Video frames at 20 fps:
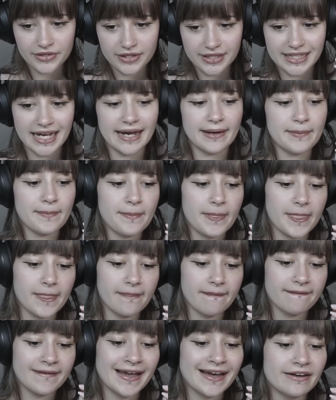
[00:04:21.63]

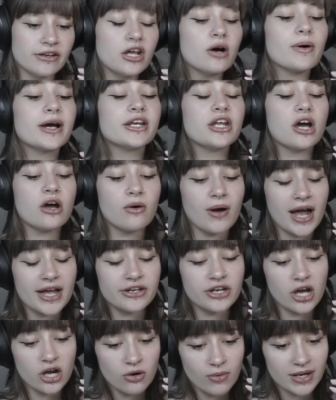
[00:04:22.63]
Yeah, no, I
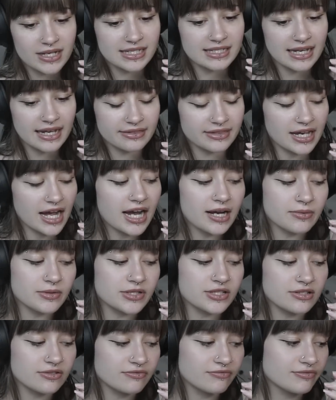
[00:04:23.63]
know I said that I
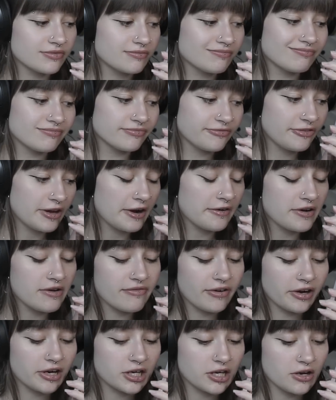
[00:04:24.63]
was very,
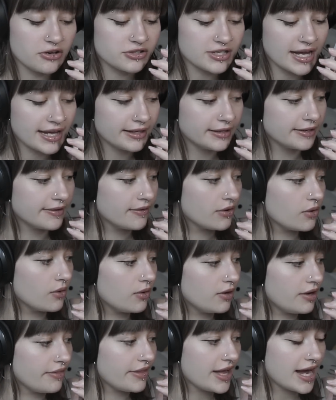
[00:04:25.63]
very close to ending it
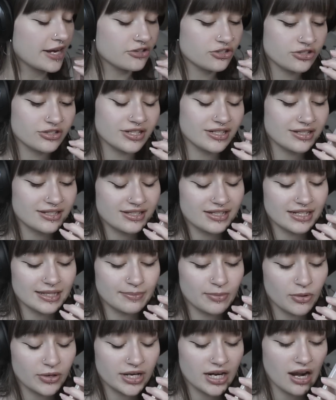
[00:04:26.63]
all and that I just didn't see
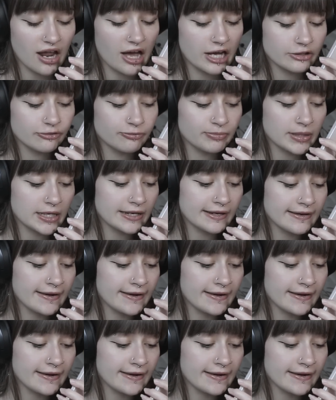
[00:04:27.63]
the point in life, but